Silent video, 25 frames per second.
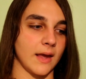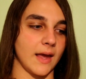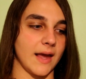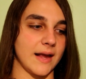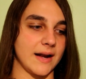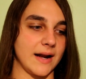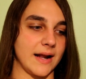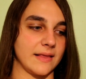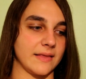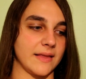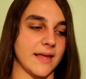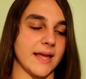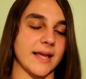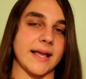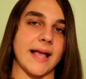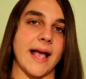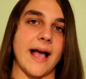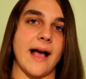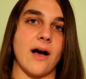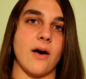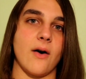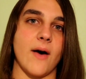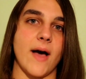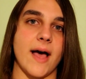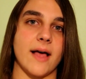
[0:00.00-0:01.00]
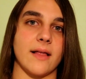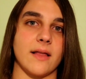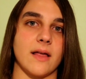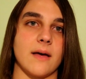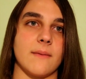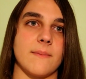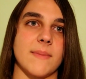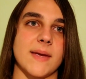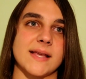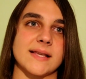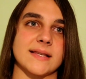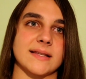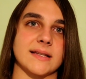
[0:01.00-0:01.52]
And I like how
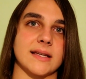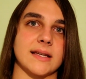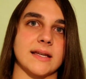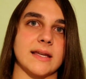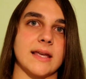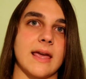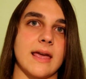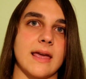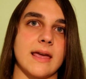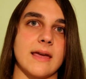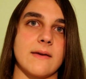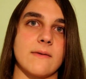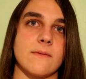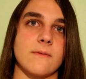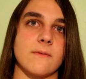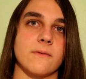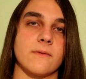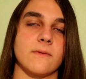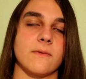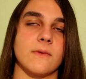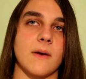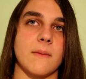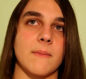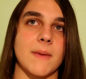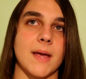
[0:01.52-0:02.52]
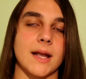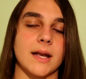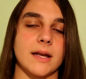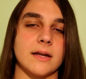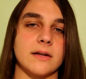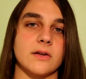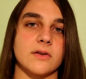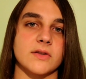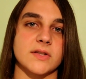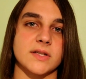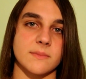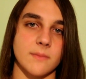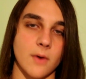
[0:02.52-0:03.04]
Ella basically gave
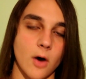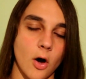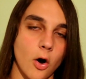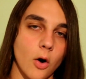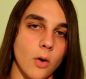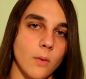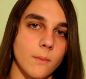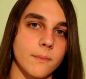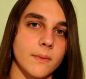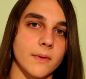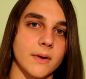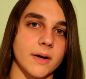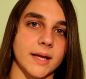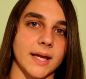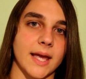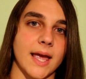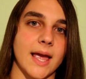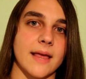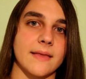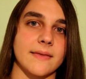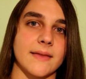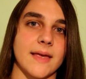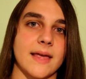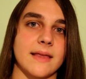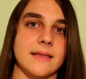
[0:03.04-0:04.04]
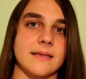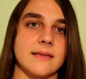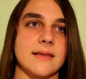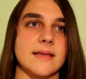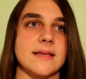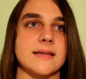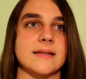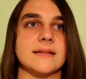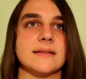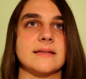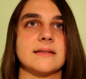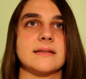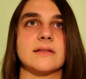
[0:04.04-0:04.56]
Amenadiel some hope again, that
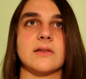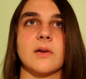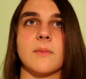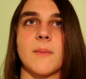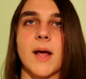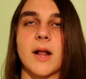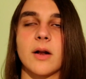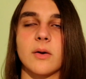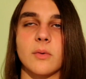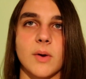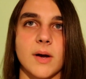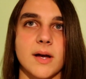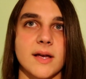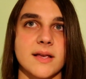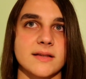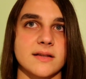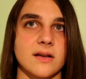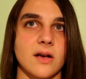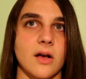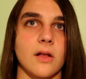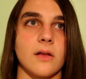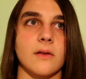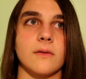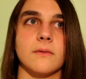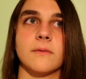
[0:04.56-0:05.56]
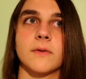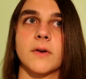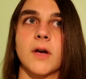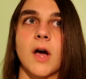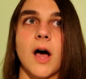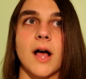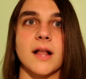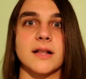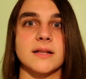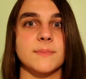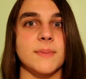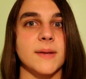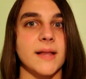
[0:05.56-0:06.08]
this, no matter what, is all of
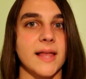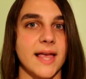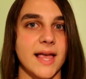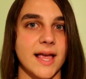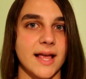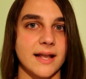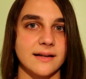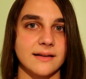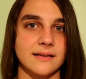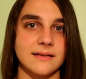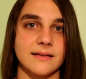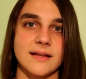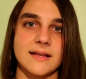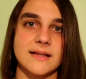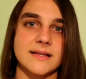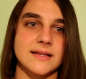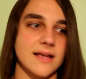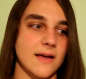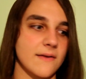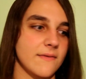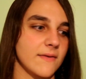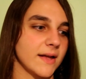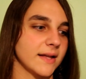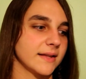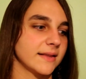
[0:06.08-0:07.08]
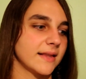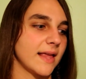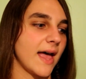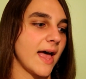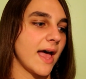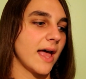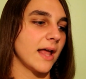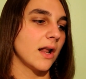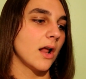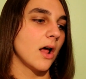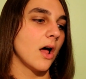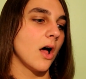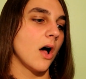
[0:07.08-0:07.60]
God's plan and stuff like
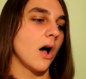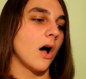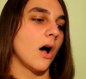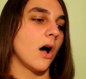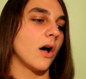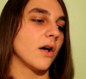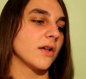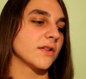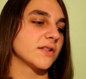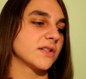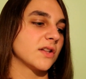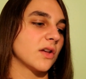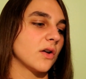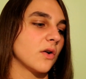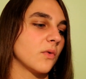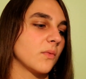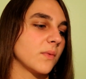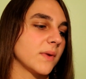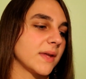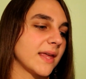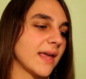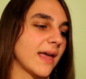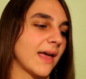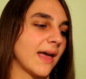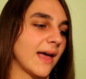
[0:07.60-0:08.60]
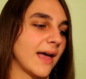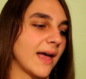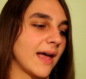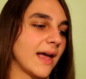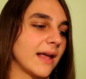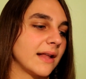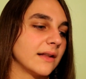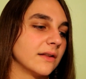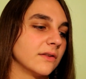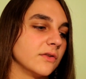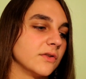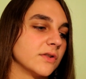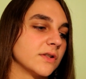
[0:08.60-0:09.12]
that. Also, we
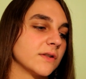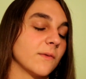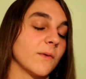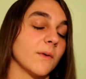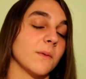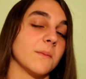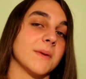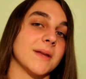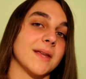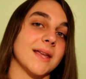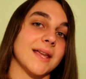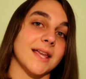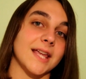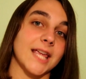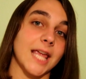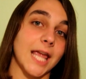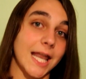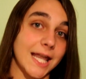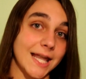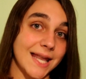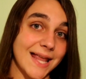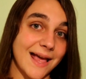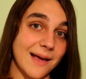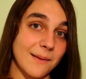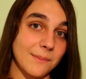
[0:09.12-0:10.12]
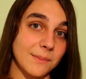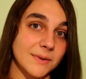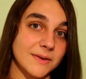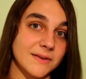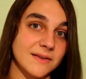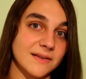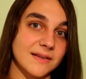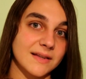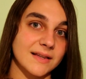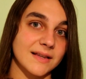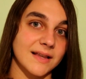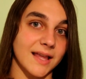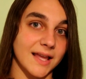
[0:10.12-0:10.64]
had Lucifer being
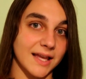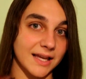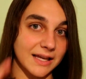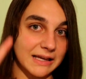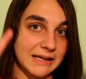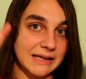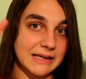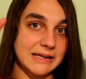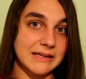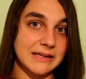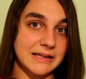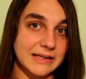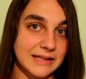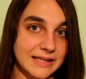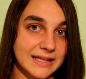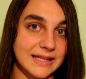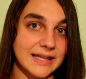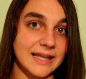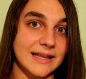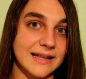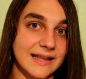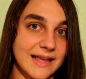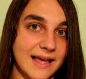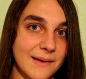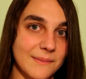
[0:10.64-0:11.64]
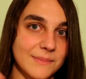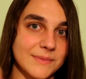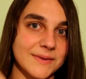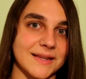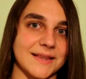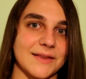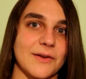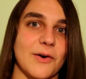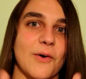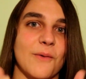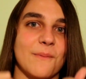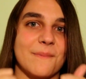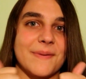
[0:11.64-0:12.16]
kidnapped,
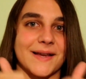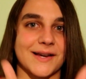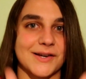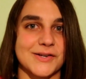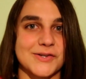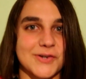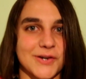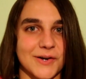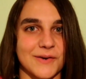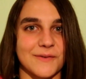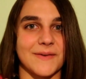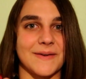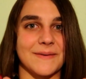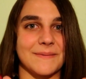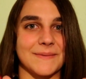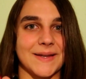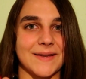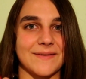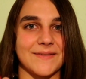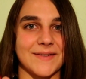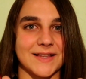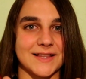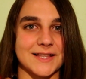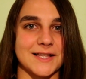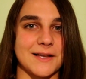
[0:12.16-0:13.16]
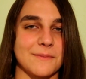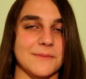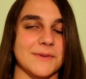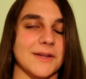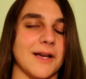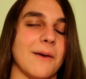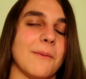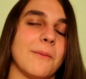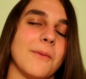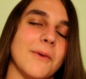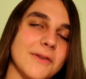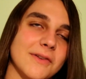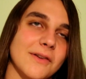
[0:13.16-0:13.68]
and the whole picture of him giving a thumbs
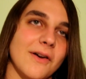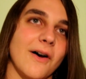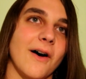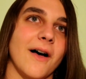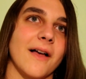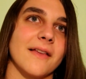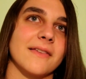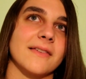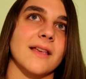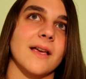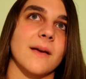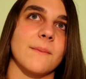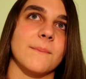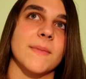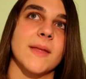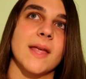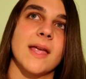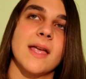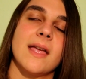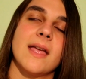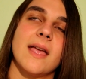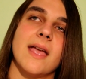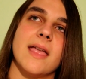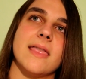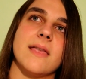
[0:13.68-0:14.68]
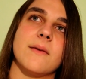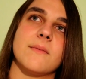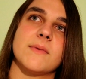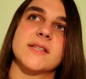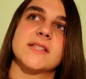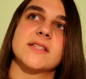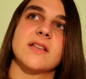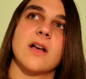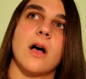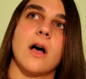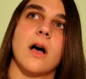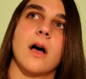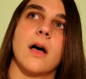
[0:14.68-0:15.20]
up was awesome. And then we
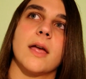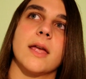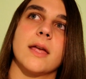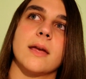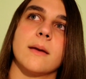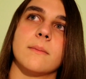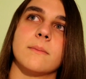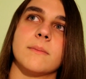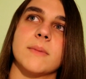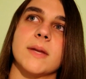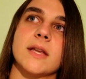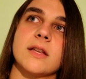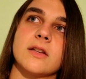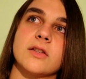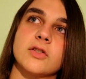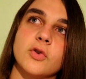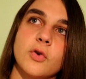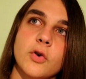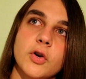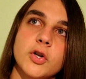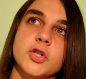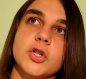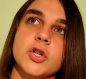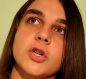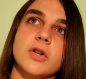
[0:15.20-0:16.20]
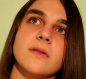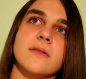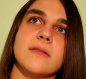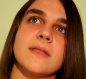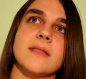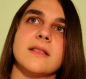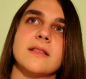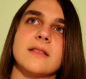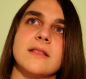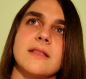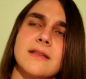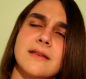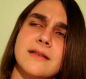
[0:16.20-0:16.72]
saw him being tortured,
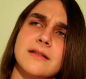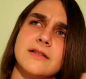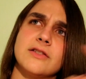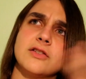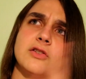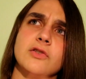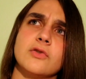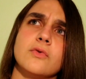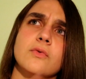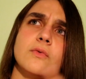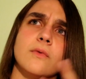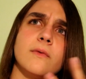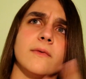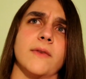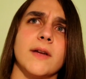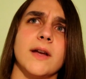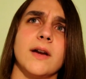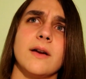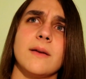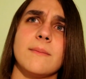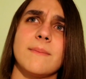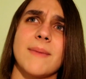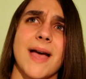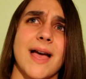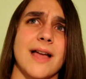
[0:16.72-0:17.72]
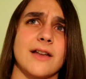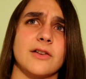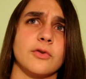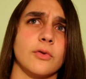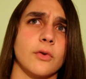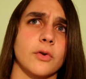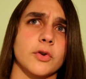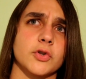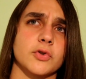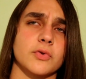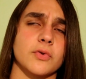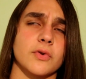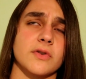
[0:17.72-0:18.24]
the two very bad
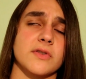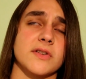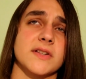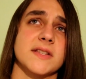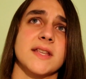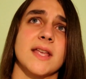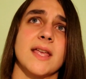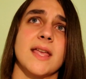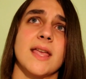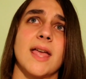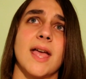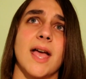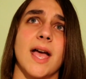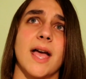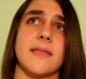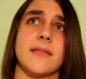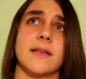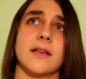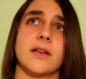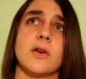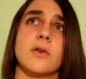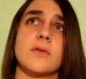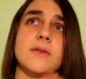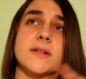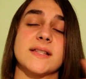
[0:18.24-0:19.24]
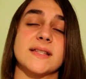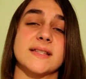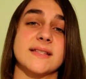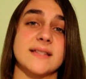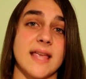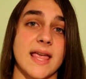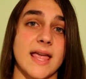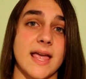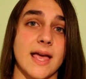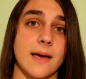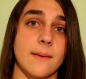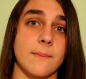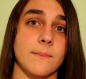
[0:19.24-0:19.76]
torturers, and then go to
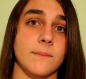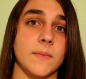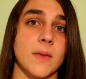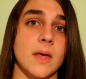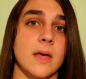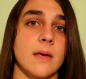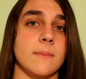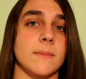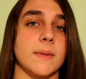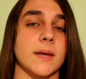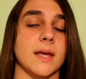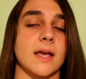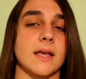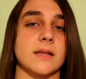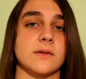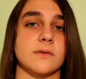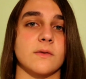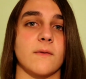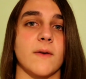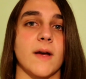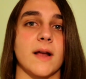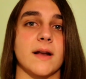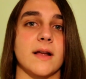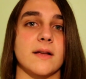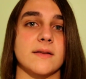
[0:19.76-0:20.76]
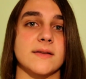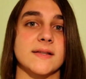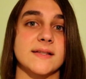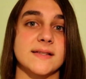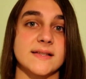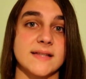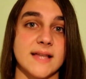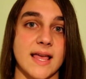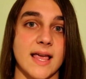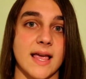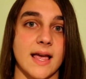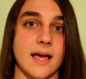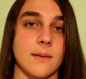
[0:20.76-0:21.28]
Sam, because we found out
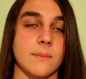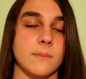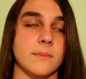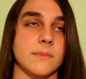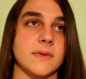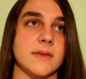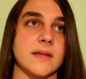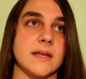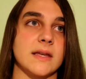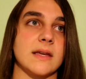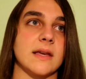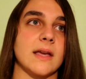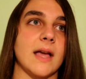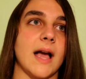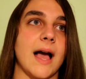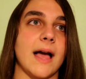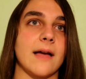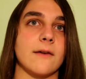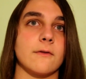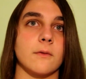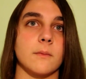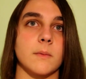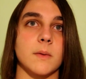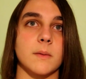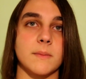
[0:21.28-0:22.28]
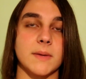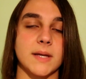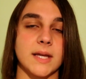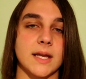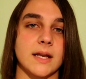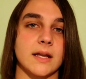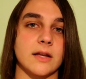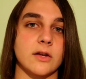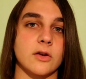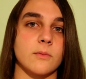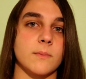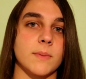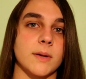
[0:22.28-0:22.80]
Sam, the guy from the
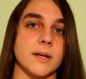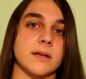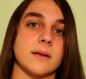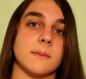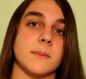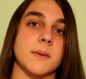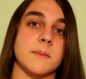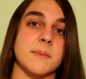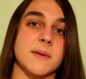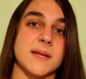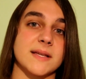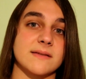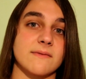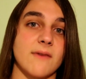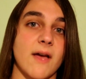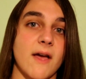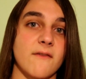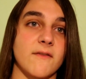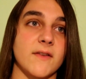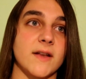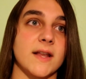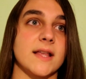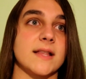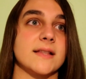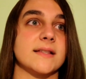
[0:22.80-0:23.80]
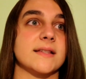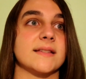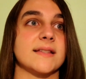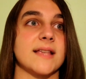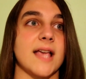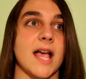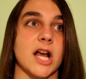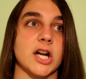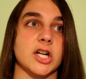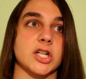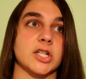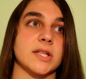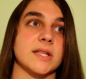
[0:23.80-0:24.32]
beginning who picked up the piece of evidence, is
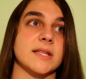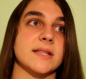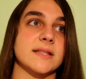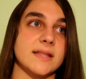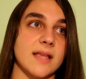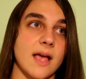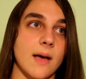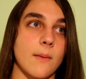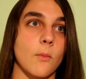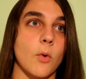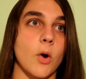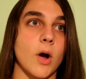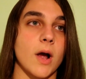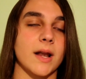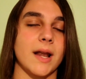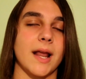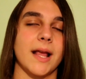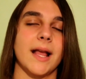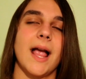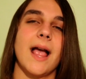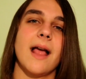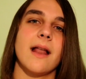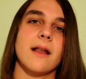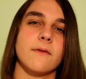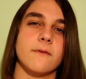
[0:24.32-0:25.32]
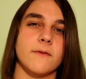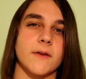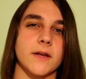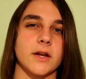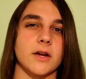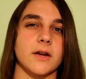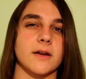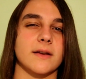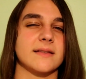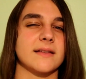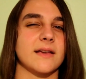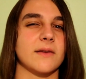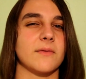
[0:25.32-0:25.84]
actually someone. I kind of
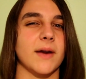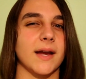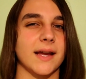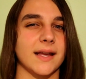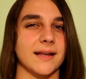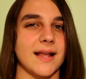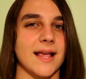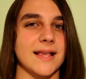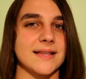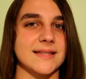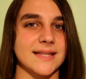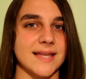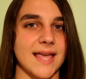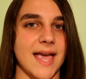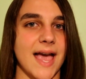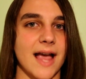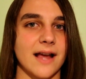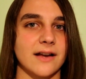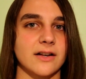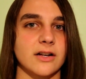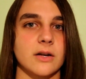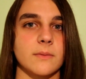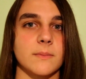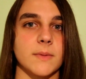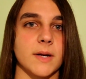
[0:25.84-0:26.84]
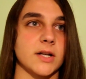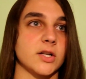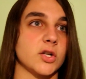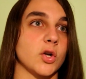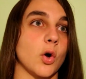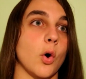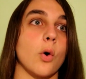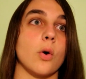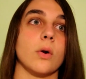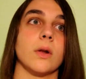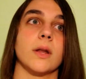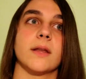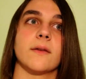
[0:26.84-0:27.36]
figured, because I recognized the actor, but I
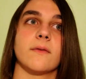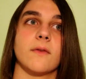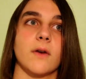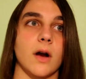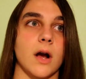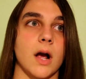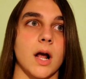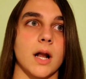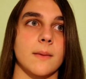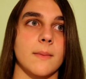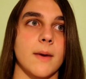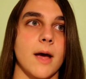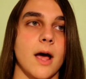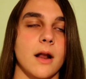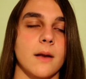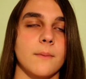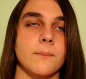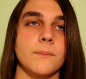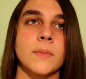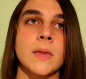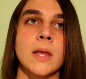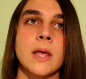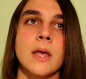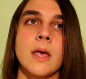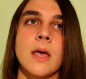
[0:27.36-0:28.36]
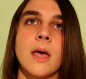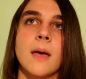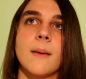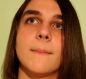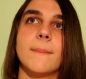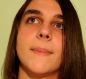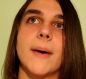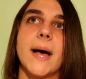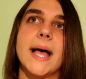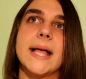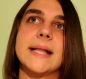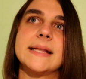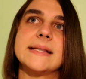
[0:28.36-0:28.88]
totally forgot about him.
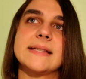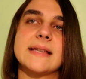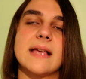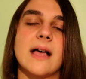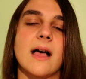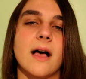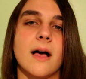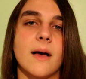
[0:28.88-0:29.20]
But